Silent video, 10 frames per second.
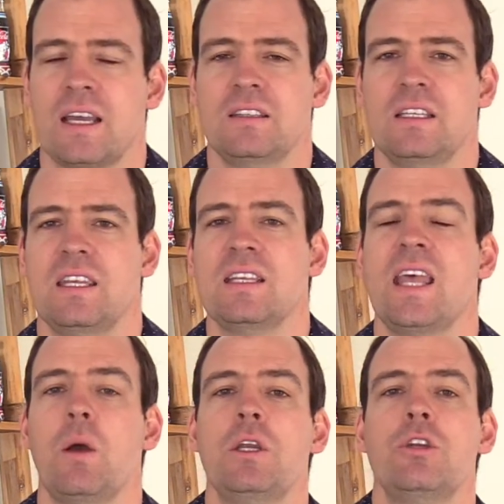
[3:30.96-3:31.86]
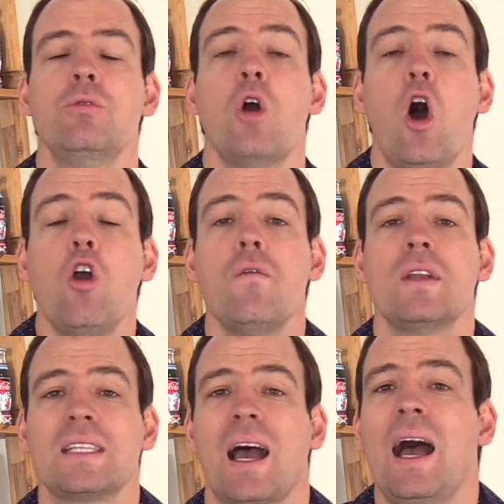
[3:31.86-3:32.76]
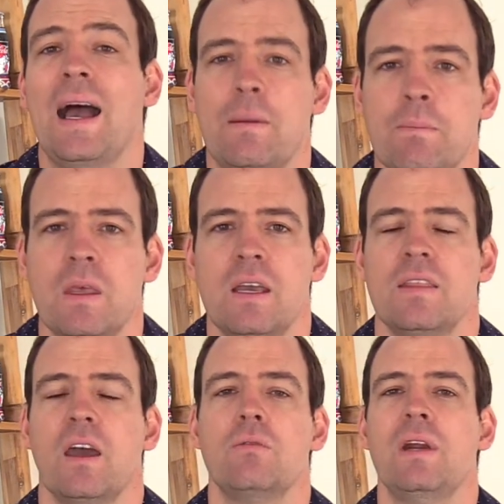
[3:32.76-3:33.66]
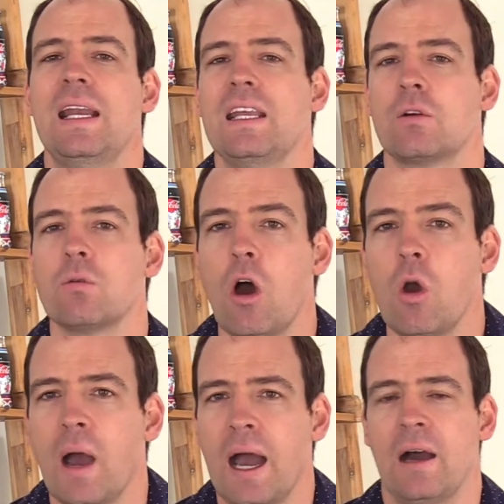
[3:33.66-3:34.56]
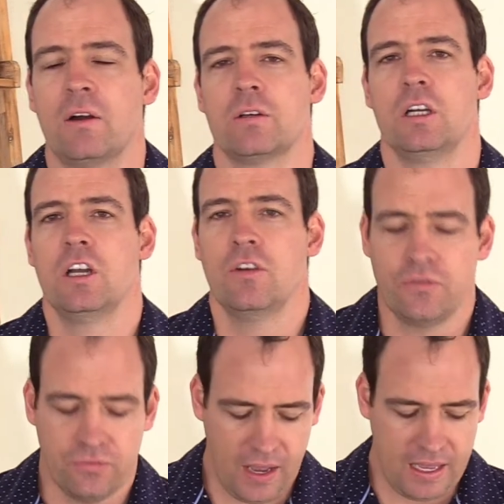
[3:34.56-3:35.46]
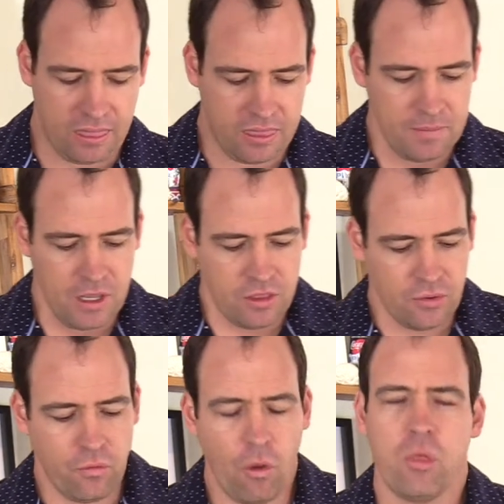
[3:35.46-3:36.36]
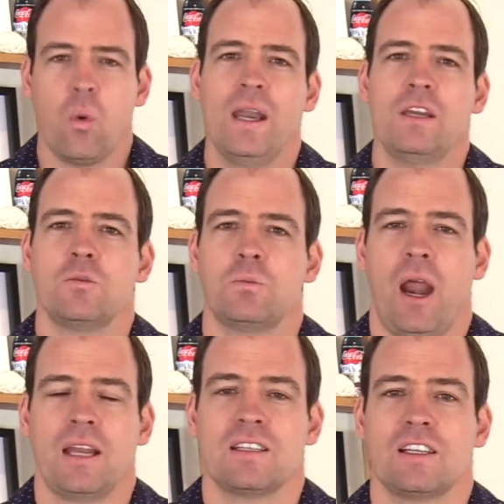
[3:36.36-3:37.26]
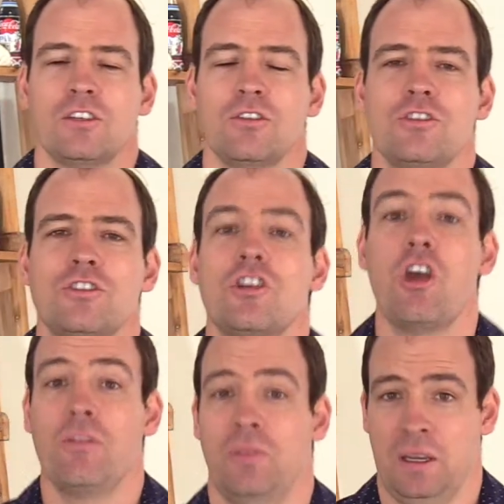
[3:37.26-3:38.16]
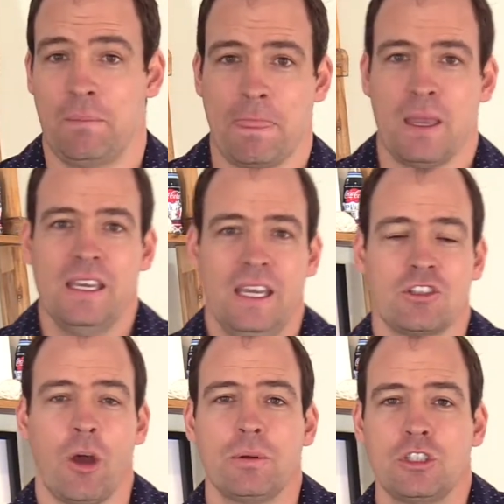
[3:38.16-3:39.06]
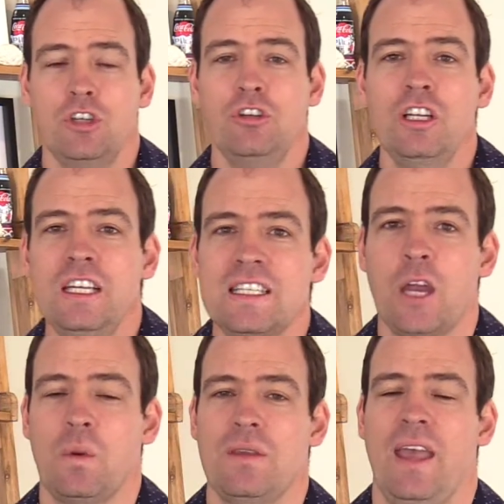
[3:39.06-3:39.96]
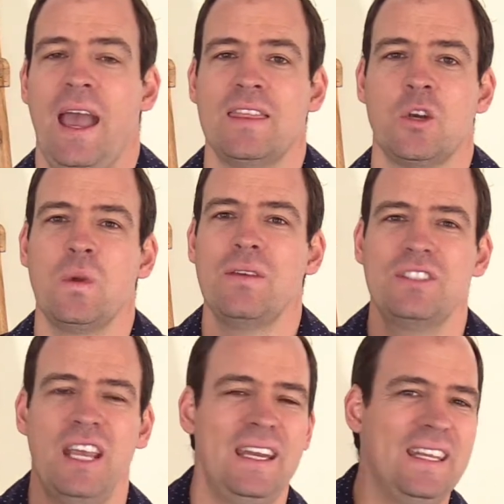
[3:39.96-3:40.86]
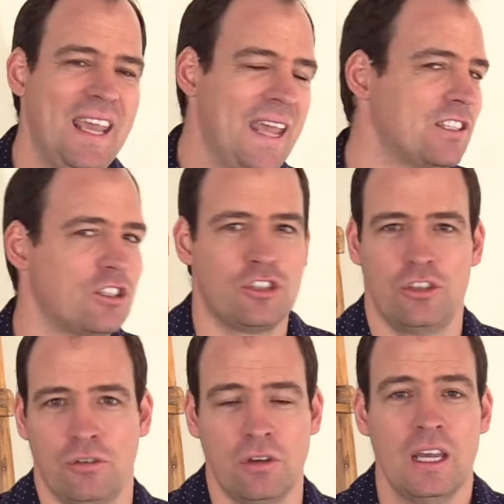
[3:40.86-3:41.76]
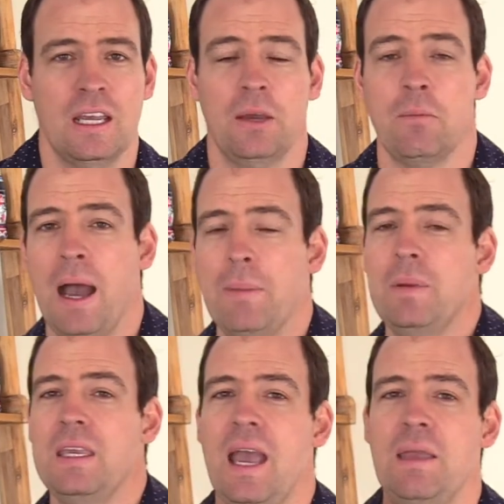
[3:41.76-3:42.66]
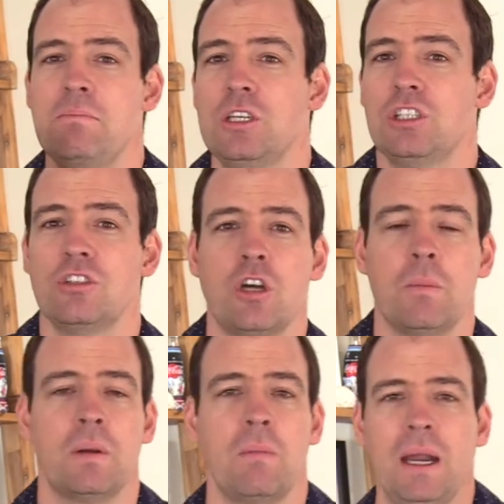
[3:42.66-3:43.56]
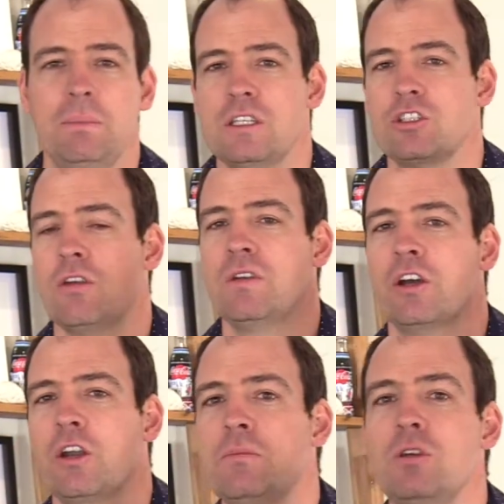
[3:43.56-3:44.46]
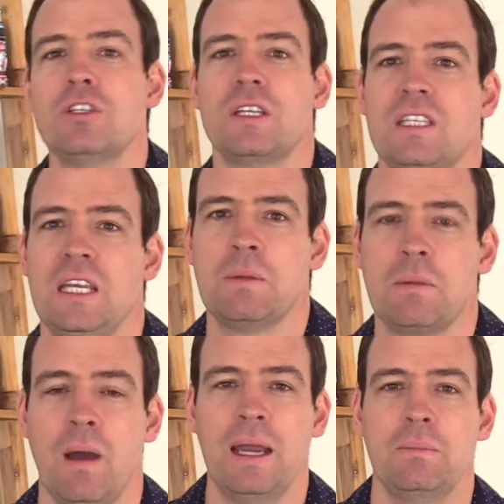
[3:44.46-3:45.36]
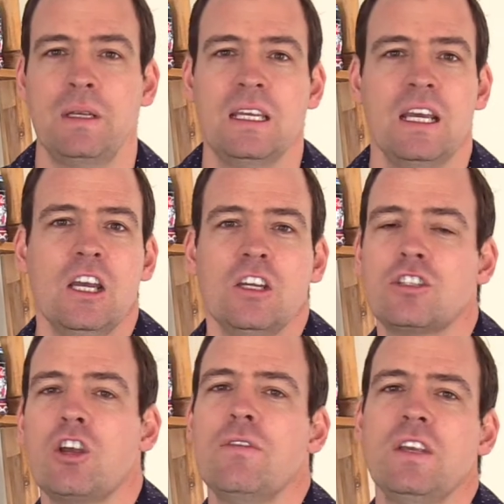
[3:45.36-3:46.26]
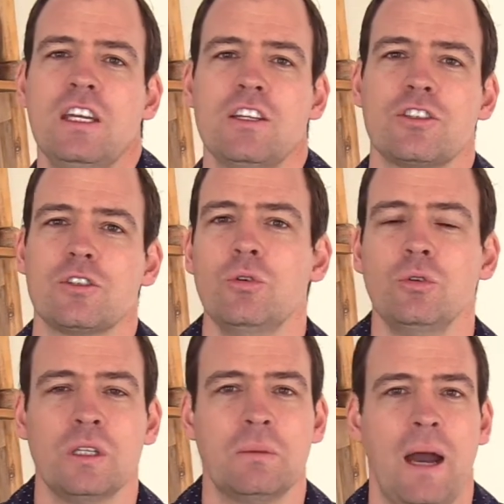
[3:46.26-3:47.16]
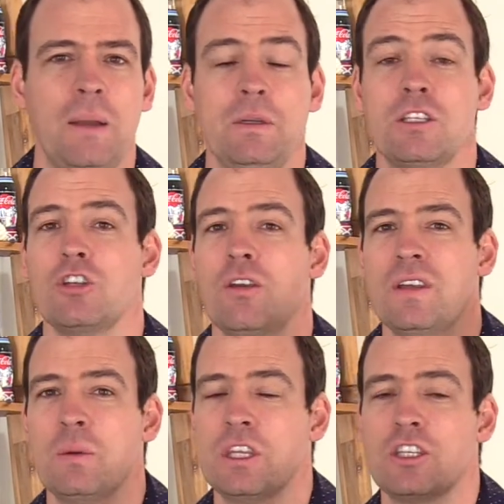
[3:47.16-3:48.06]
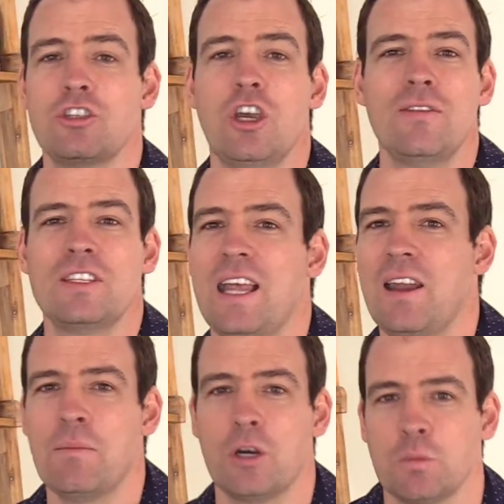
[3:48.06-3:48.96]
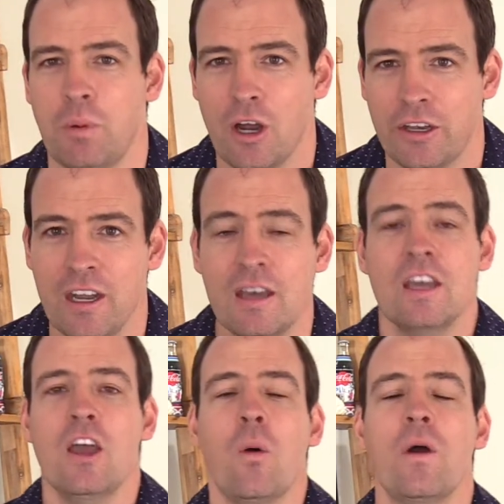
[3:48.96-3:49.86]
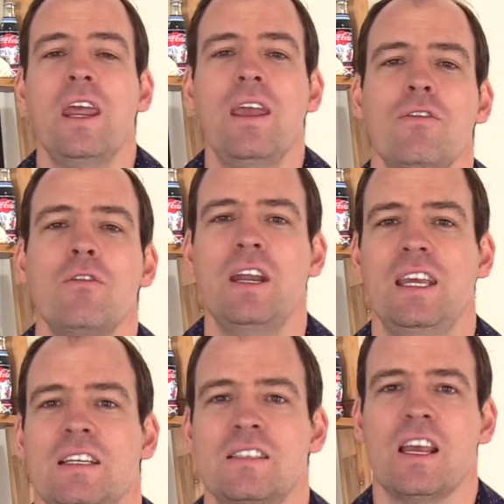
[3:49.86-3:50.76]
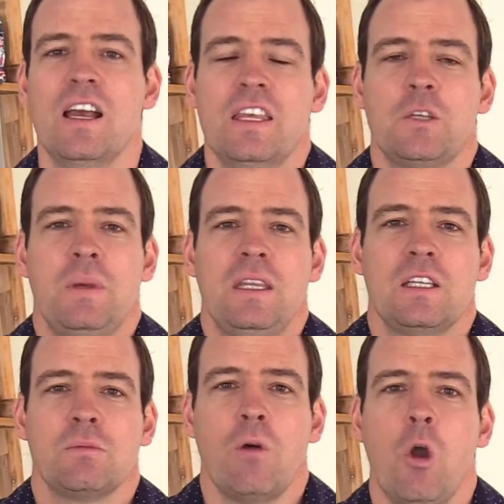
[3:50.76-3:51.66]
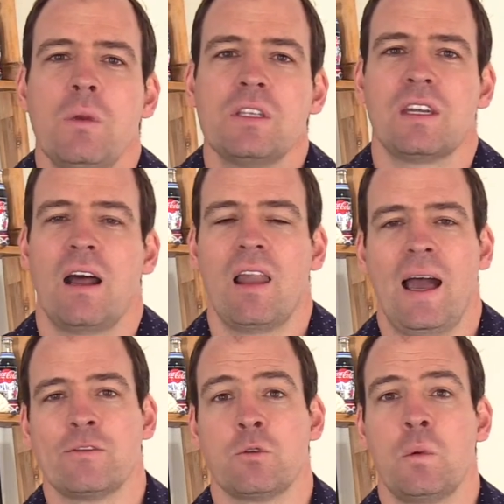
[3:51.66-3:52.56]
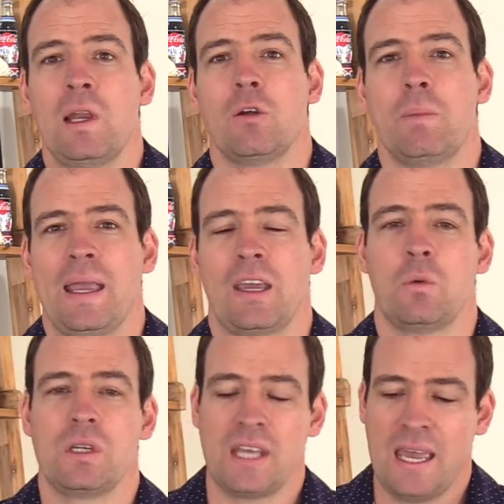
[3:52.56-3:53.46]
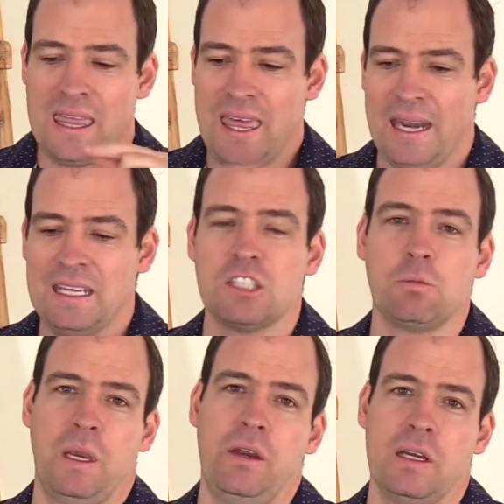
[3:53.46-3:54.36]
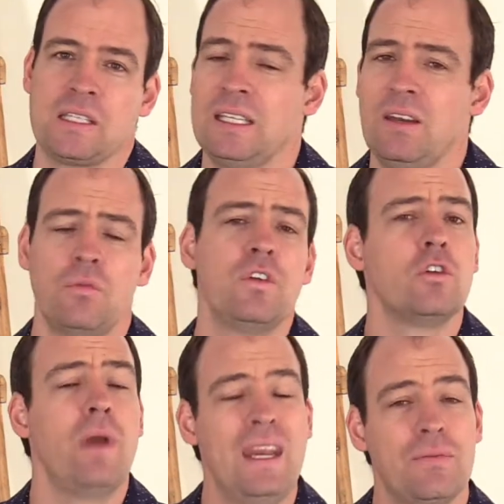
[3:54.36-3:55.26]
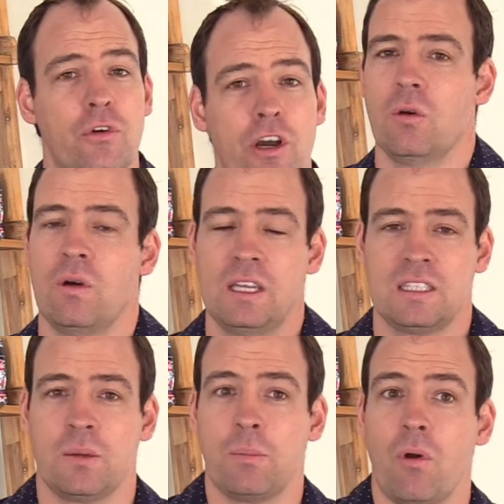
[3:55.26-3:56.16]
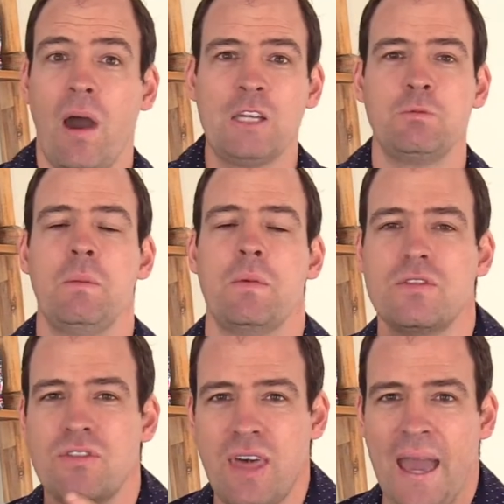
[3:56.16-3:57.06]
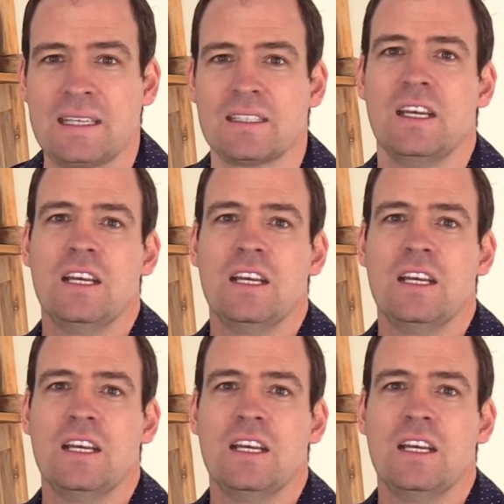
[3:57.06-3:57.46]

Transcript: like these things that we do over time that really grow our faith. The fourth one is practical serving. It's opportunities that we've had that we've said yes to. It might be a mission trip. It might be serving on a music team. It might be serving in a school. It might be serving with a Serve Stellenbosch partner. Whatever it is, there's been these moments in our lives where we look back and we say, that experience, I didn't feel ready for it, or it surprised me, but that